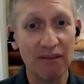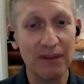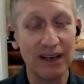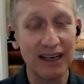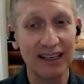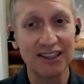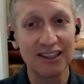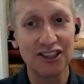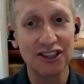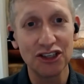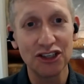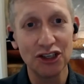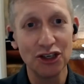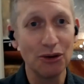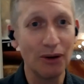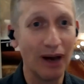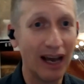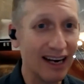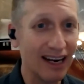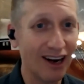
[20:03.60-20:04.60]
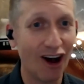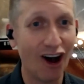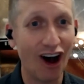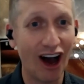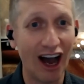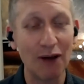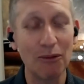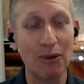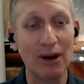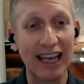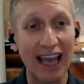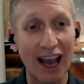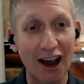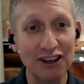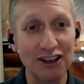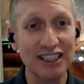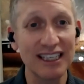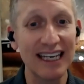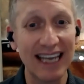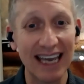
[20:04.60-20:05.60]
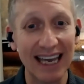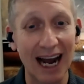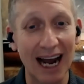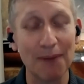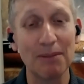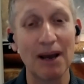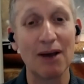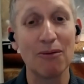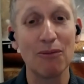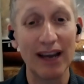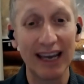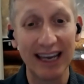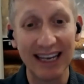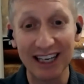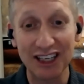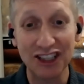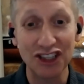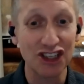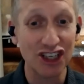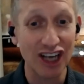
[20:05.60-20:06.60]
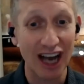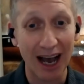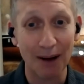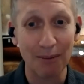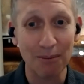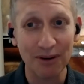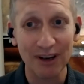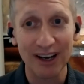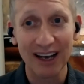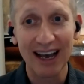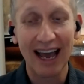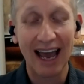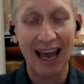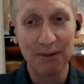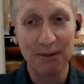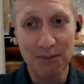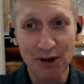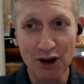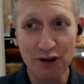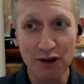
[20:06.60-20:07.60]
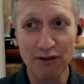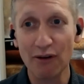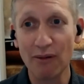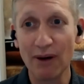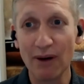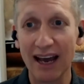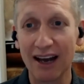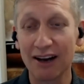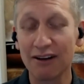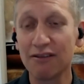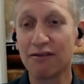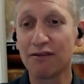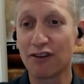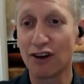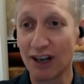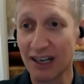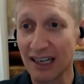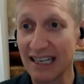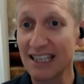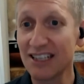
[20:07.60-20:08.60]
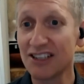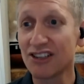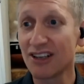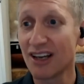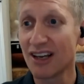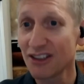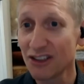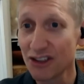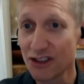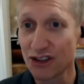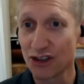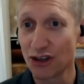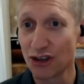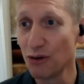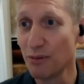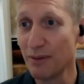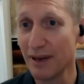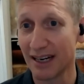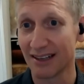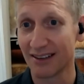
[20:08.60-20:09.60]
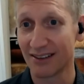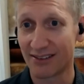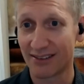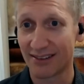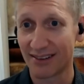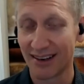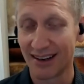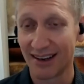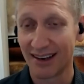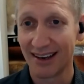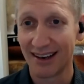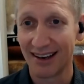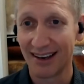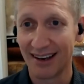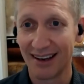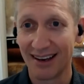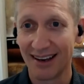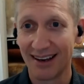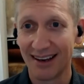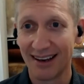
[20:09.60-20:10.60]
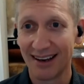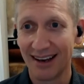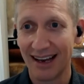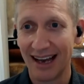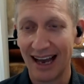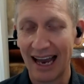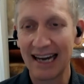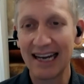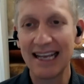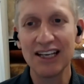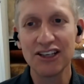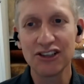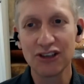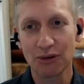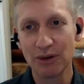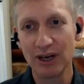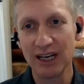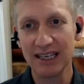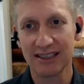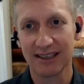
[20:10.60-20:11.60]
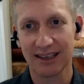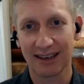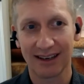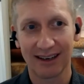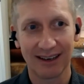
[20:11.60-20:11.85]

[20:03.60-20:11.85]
minutes, you and we're going to get up and we're going to jump and move around for at least 2 minutes. And here's the reason.